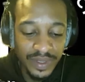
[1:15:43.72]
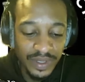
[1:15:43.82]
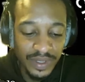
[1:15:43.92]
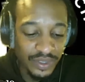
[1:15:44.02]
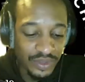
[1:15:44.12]

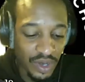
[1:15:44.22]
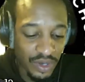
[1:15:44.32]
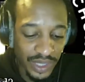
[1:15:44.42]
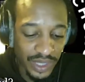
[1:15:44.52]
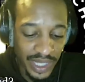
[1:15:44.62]
The
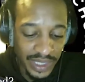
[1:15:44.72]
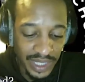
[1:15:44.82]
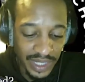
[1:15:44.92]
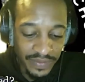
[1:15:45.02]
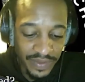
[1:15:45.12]
stronger things
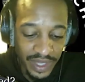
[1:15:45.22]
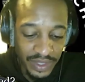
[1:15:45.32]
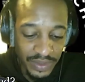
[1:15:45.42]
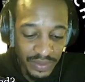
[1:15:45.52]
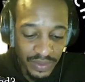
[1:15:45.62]
that affect
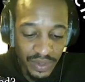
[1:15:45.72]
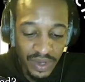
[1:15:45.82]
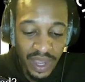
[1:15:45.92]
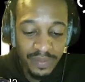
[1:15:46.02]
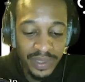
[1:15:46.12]
you or
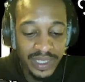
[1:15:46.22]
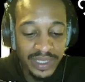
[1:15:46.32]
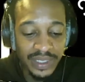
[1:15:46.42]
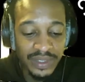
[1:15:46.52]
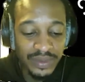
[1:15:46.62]
have
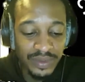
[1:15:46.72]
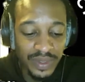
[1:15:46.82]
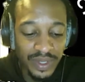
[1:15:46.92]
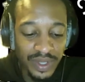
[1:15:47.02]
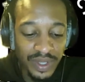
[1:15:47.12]
place in you,
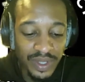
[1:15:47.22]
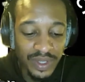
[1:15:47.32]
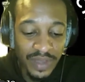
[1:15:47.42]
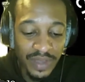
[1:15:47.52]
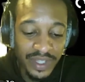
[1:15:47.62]

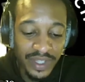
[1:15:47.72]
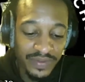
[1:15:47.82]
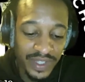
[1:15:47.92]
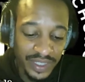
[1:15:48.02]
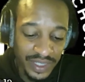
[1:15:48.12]
you have to
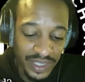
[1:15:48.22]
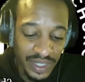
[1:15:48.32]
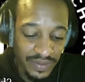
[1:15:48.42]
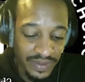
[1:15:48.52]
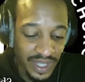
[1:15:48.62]
convince
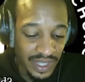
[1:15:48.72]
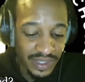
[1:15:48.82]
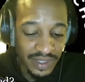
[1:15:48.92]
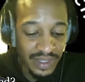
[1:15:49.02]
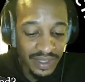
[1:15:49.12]
yourself that
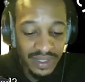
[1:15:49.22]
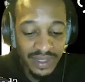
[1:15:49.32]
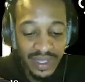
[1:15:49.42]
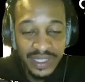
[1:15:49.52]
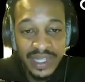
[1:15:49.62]

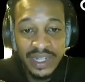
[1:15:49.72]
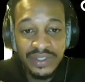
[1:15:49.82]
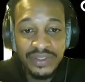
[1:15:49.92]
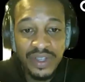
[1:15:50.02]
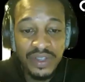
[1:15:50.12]
that's not a
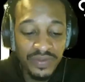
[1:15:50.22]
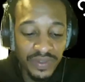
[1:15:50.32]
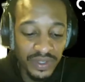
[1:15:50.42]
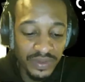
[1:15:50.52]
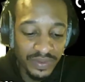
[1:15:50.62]
struggle for
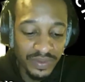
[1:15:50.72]
you.